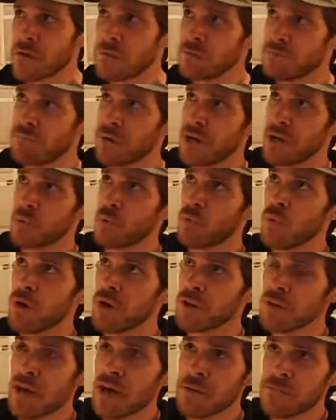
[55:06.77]
But what
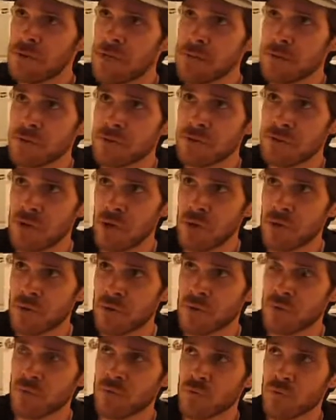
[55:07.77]
a lot of people don't
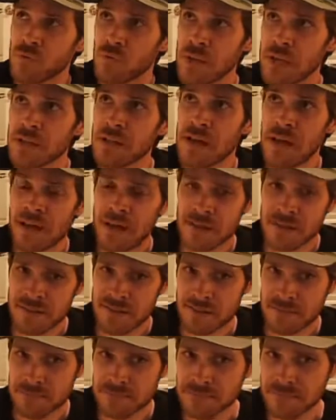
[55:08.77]

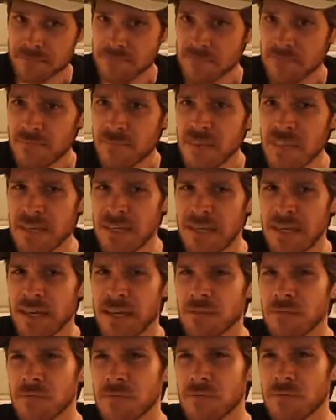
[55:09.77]
realize,
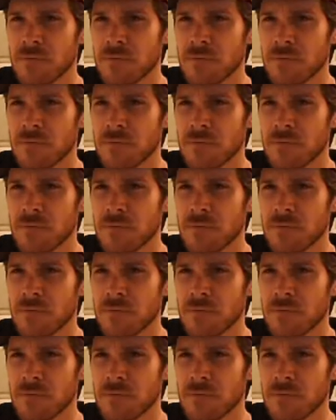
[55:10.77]
and